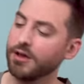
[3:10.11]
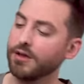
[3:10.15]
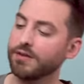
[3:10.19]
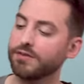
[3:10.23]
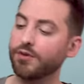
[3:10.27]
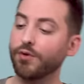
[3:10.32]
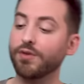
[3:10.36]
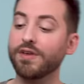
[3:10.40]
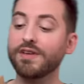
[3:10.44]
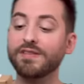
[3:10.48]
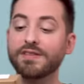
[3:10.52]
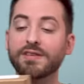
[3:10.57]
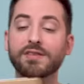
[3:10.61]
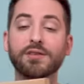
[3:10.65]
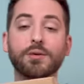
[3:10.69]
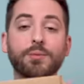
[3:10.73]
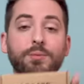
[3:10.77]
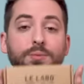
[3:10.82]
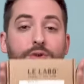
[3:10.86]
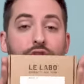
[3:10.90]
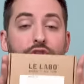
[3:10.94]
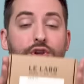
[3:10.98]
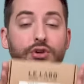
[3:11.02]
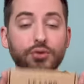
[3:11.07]
So this is a
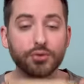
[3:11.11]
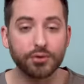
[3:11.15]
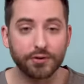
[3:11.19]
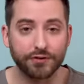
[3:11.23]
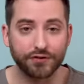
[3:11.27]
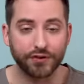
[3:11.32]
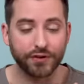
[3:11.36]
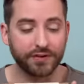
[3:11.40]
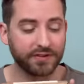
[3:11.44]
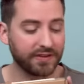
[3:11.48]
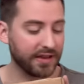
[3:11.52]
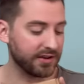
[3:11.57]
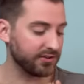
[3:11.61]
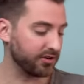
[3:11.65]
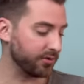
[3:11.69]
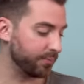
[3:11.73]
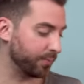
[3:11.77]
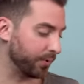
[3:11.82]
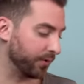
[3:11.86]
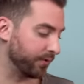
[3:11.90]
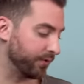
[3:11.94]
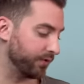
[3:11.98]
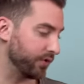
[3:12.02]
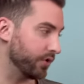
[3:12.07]
beautiful scented
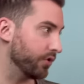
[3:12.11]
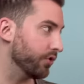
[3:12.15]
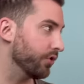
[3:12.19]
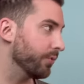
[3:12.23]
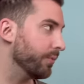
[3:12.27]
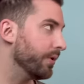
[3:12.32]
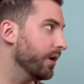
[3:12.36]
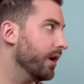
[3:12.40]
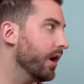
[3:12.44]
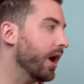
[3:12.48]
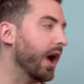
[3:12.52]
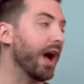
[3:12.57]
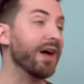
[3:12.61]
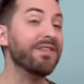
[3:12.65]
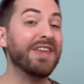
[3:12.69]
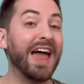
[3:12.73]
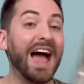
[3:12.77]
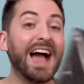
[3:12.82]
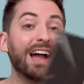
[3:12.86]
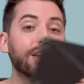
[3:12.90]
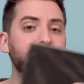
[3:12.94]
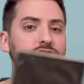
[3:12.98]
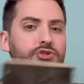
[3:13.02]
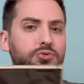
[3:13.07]
perfume, an
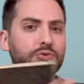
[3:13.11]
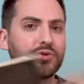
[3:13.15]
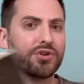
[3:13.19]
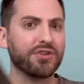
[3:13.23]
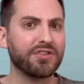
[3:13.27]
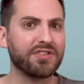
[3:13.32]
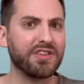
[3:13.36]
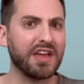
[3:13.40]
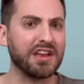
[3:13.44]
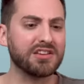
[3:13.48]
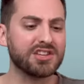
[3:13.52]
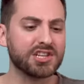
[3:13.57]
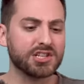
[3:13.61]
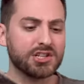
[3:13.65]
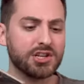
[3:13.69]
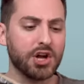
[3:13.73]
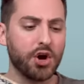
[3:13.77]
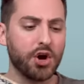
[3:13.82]
actual scented